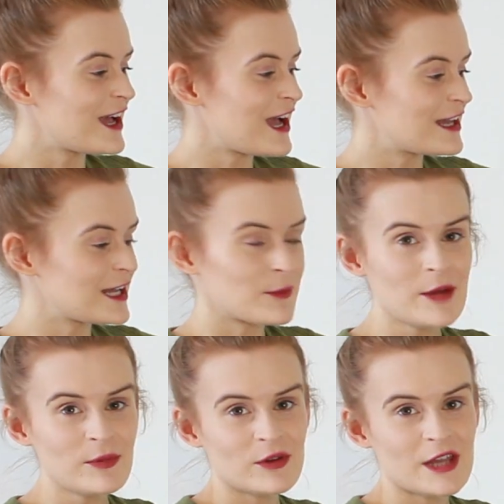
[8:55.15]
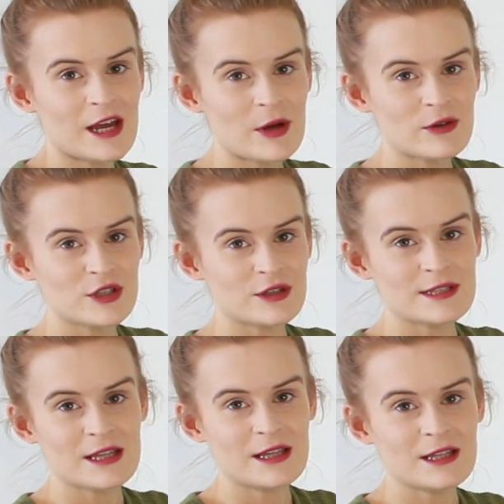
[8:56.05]
and I'm happy with that amount of
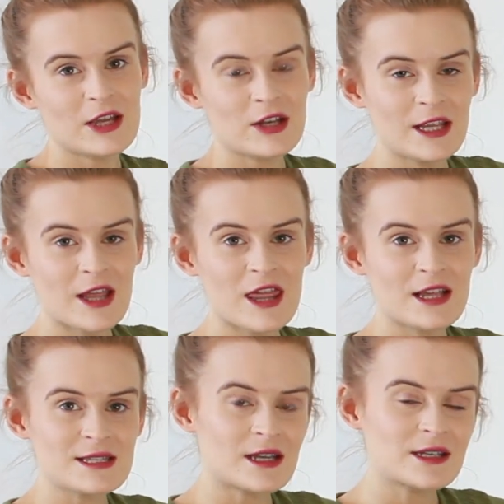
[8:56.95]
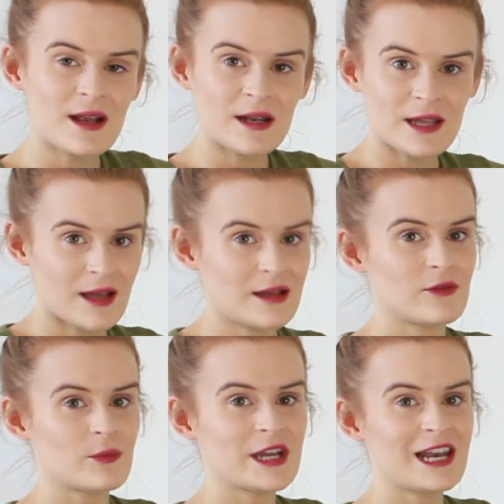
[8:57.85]
shoes. I think the only things that I don't yet
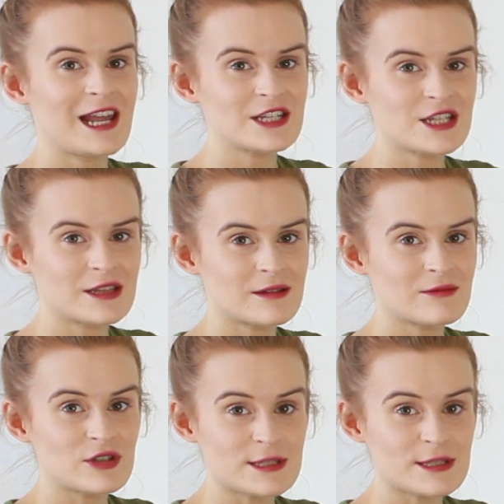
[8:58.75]
have in my collection,